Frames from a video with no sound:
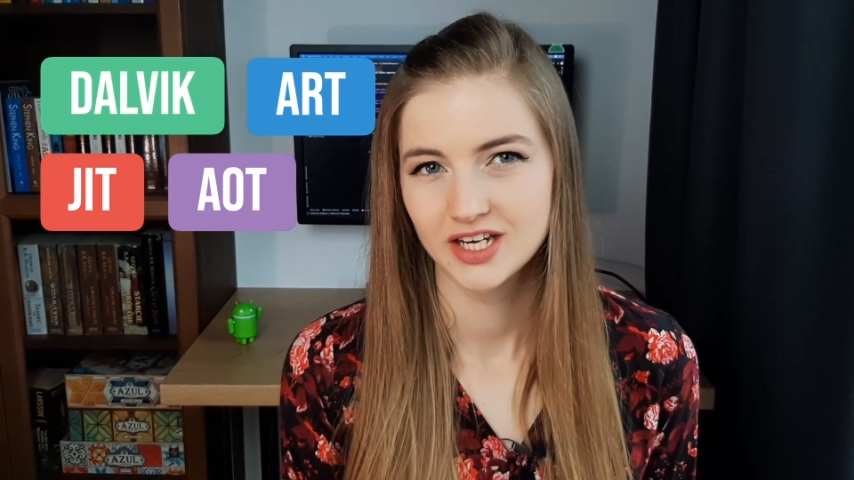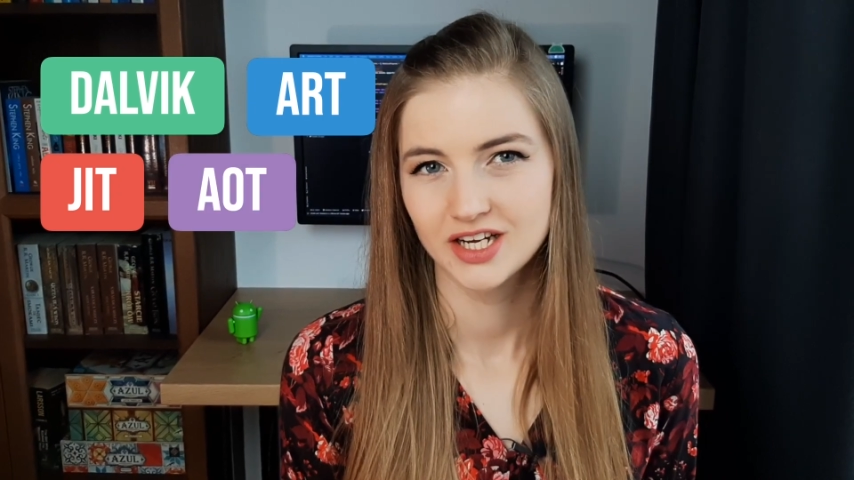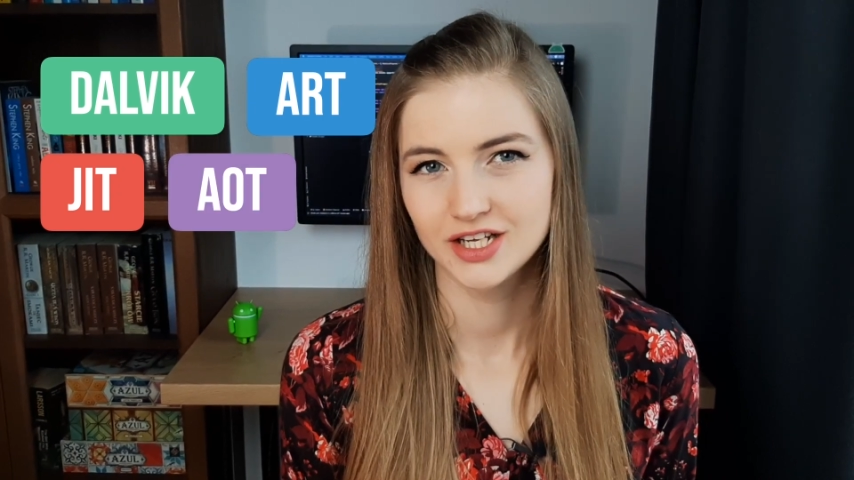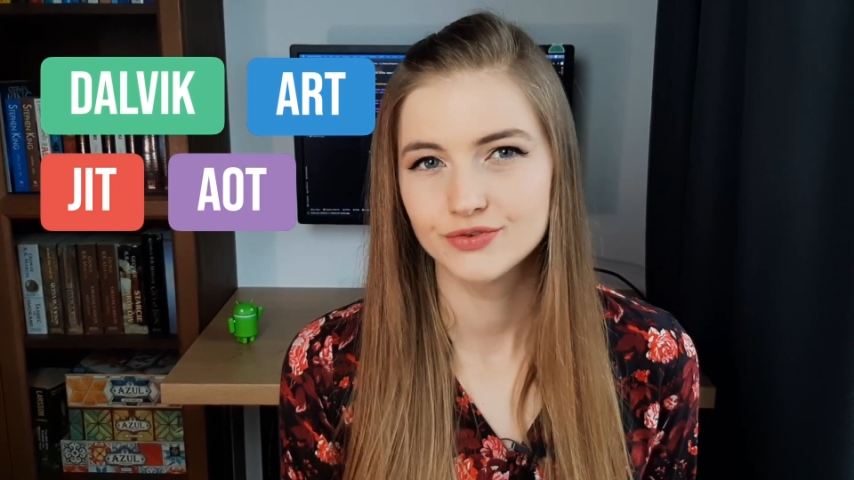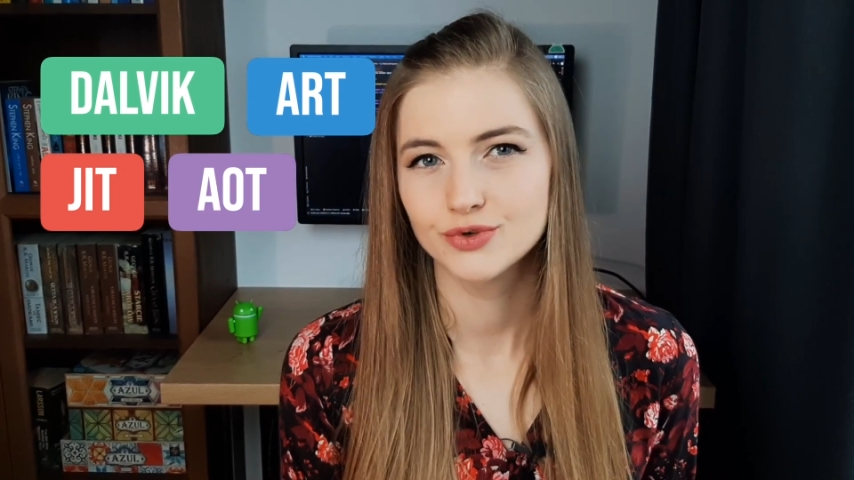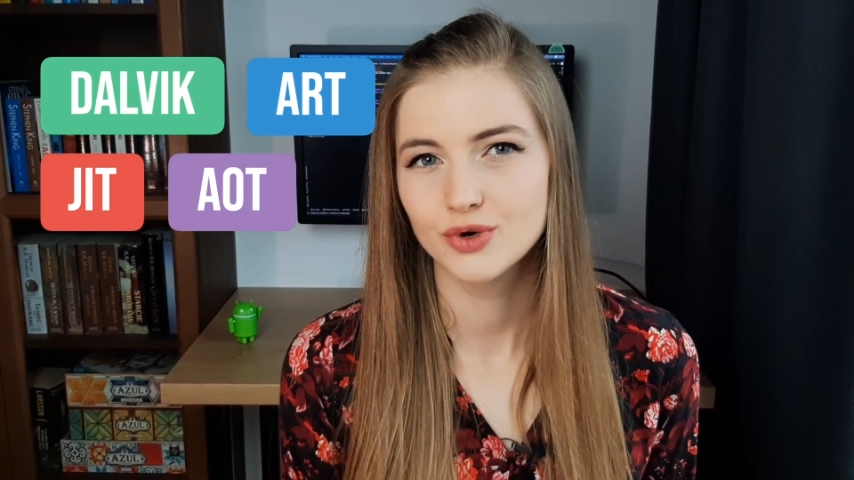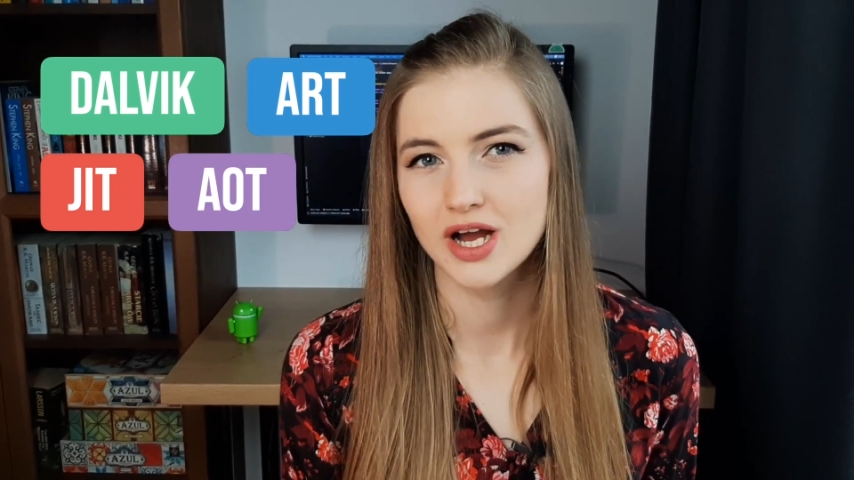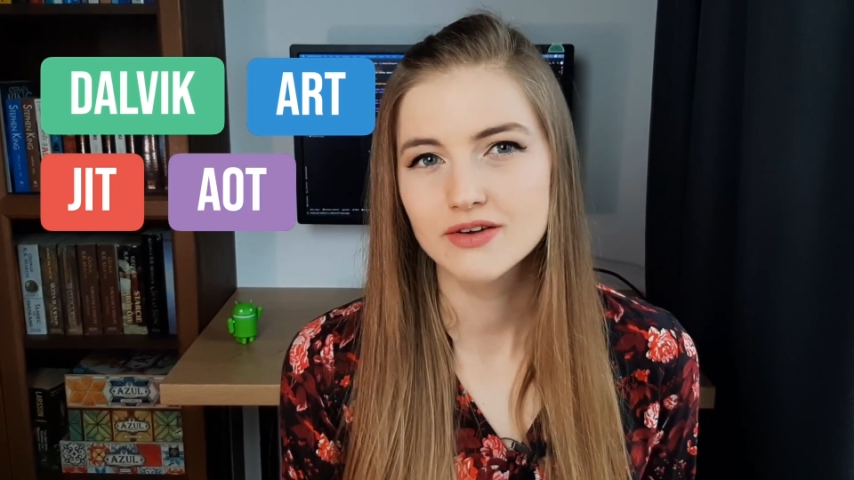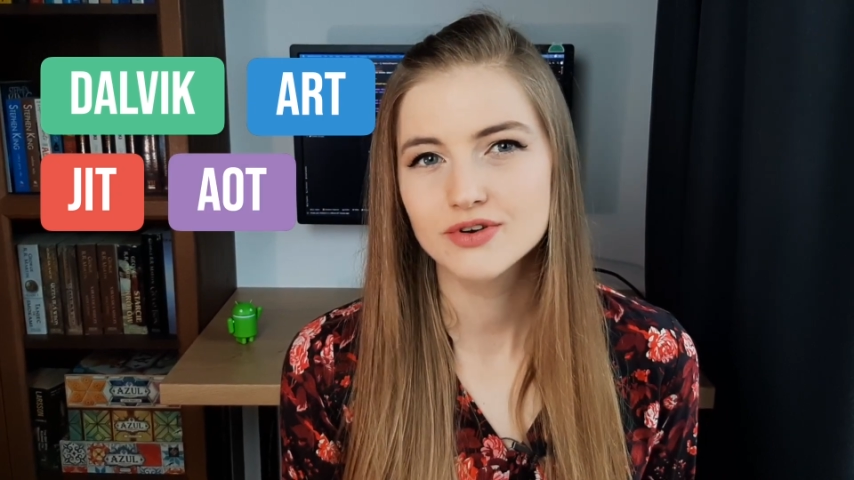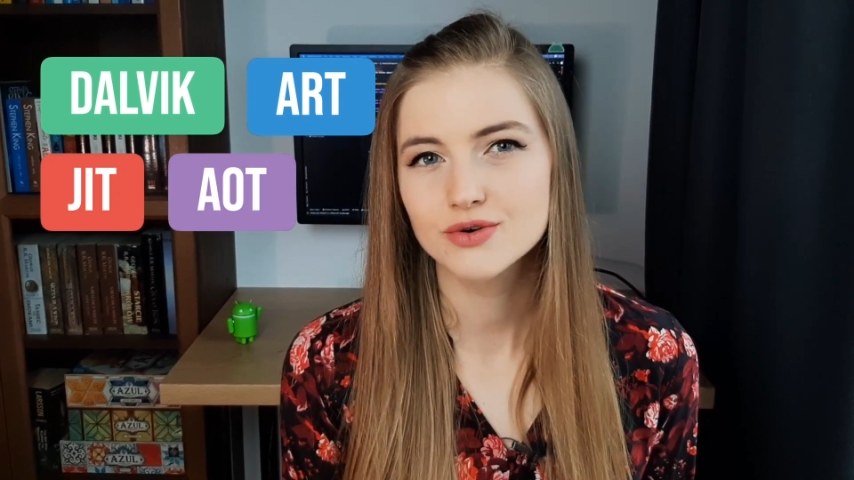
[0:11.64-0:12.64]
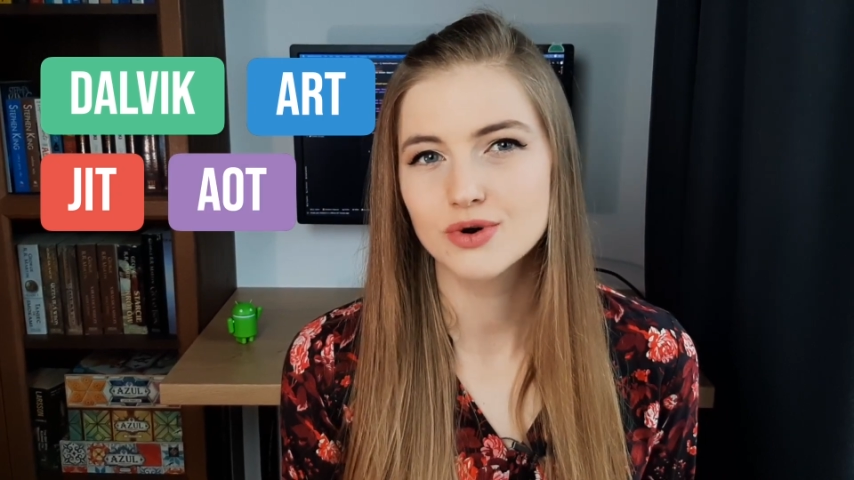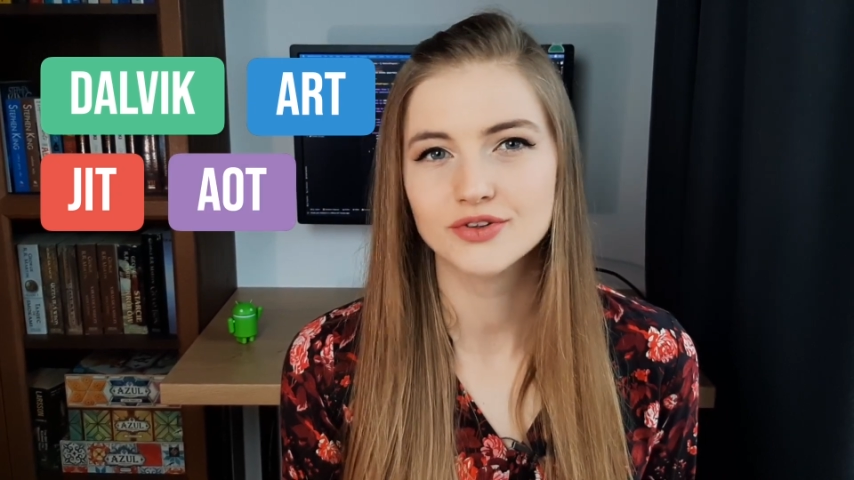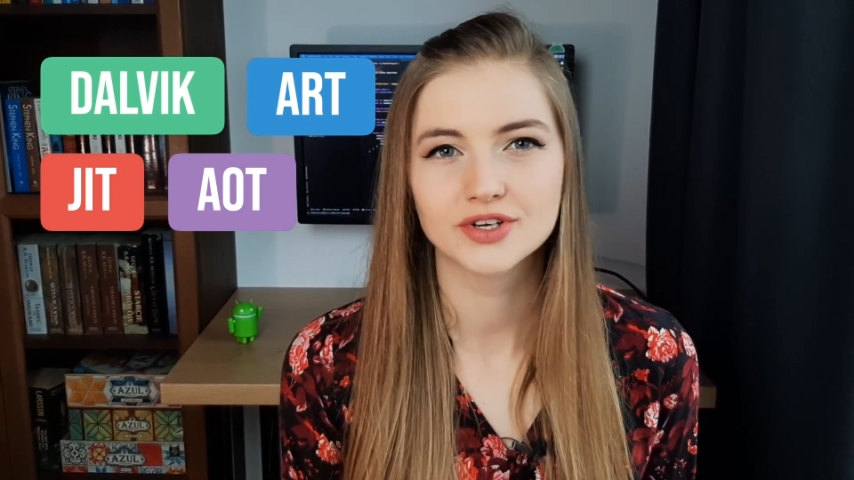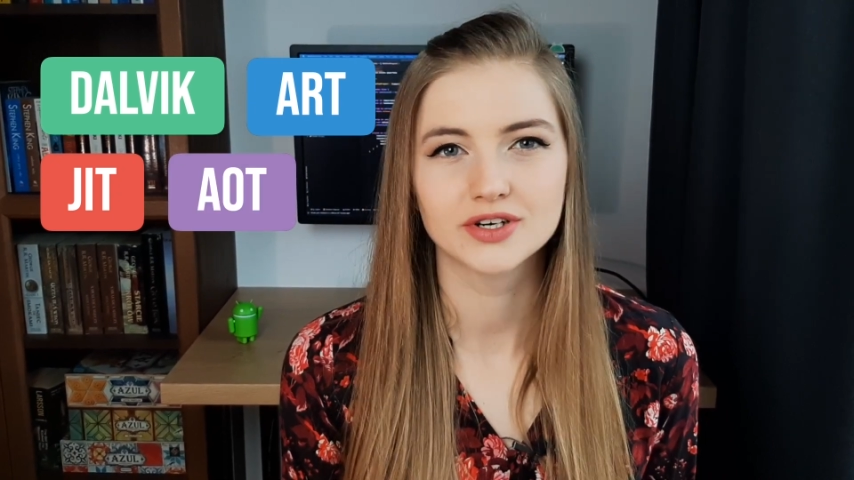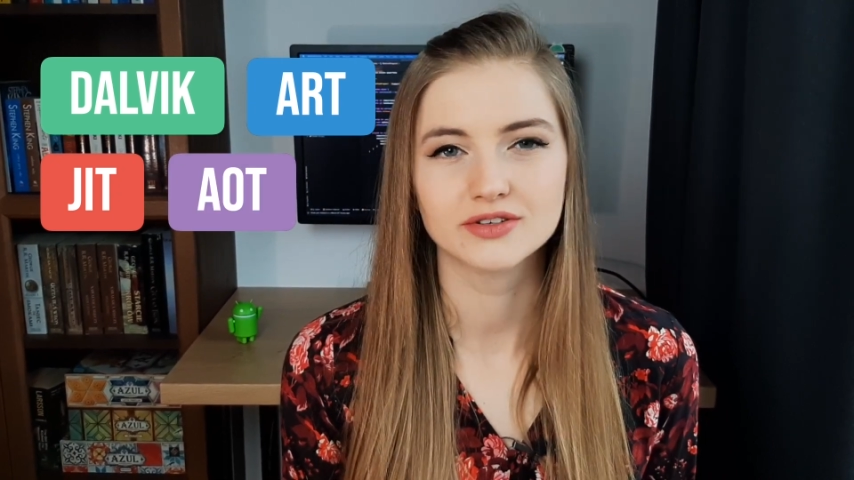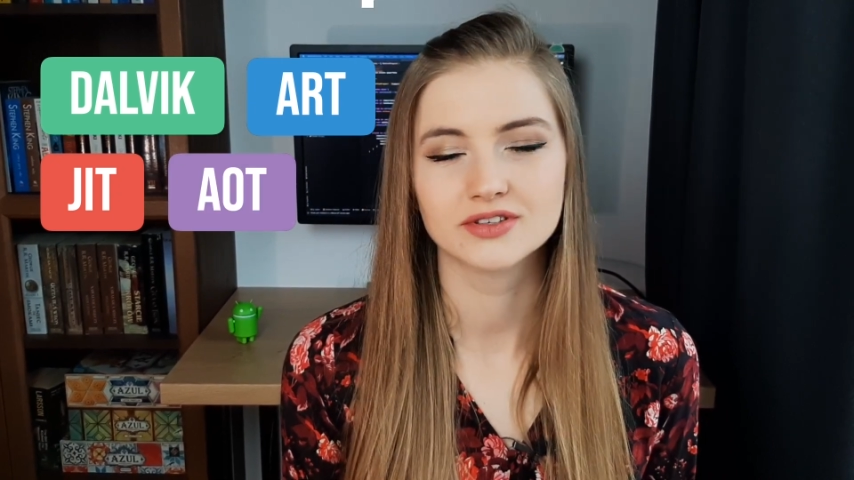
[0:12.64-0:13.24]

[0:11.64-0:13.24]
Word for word: If you ever wondered